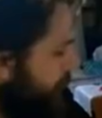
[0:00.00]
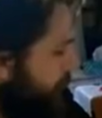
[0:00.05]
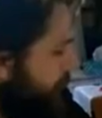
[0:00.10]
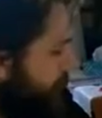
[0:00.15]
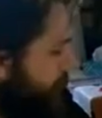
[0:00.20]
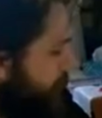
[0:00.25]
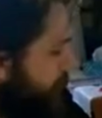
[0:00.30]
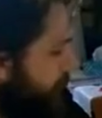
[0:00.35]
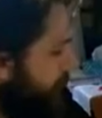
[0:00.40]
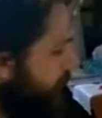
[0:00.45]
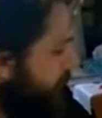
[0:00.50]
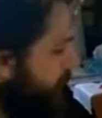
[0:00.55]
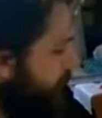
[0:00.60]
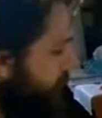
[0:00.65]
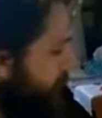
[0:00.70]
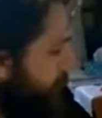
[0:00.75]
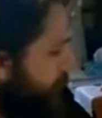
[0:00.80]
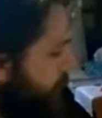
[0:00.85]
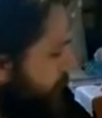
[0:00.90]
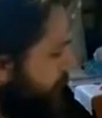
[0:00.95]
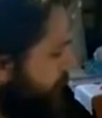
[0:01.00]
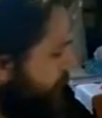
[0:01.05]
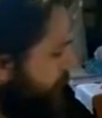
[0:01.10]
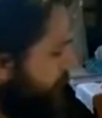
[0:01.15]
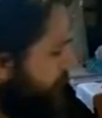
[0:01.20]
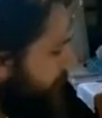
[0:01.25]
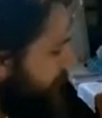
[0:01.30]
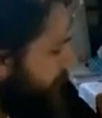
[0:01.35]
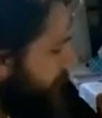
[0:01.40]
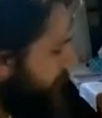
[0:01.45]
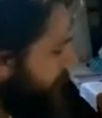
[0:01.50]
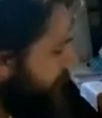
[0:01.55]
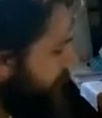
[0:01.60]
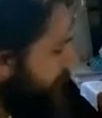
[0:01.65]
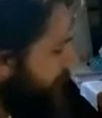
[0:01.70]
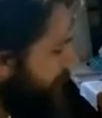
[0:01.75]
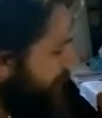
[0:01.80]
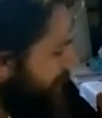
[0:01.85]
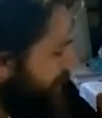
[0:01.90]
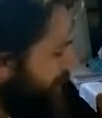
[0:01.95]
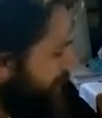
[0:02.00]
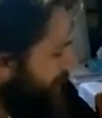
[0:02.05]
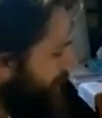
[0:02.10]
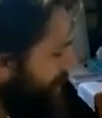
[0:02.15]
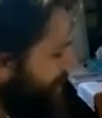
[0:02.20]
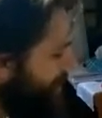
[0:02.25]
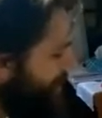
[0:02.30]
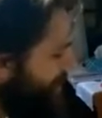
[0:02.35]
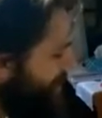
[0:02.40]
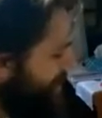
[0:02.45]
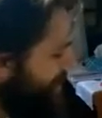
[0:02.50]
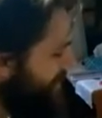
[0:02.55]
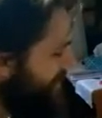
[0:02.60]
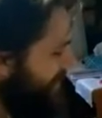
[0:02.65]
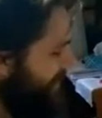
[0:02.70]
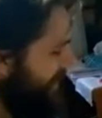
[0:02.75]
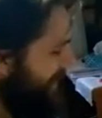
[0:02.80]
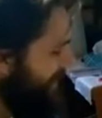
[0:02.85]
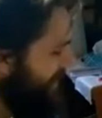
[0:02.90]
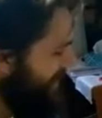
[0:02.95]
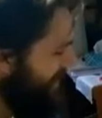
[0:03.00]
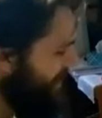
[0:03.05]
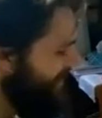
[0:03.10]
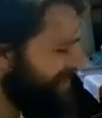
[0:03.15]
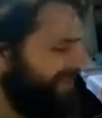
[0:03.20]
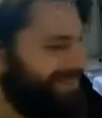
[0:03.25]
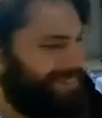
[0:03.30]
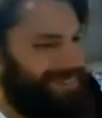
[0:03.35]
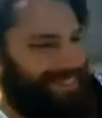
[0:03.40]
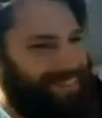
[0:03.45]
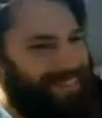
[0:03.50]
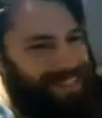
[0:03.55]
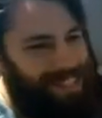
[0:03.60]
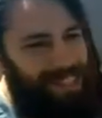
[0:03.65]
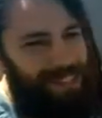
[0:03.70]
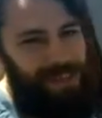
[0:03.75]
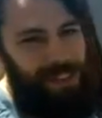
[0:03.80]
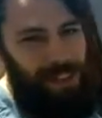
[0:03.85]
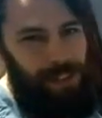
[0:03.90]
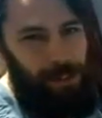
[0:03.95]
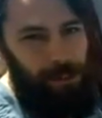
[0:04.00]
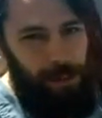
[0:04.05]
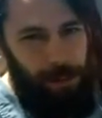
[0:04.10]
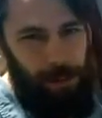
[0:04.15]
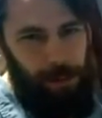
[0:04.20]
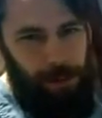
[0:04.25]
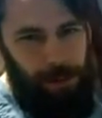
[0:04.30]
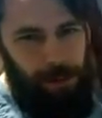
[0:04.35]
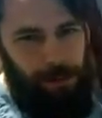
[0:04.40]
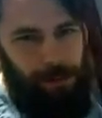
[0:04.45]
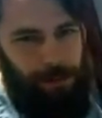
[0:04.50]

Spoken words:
you'll notice that you don't do this very well with the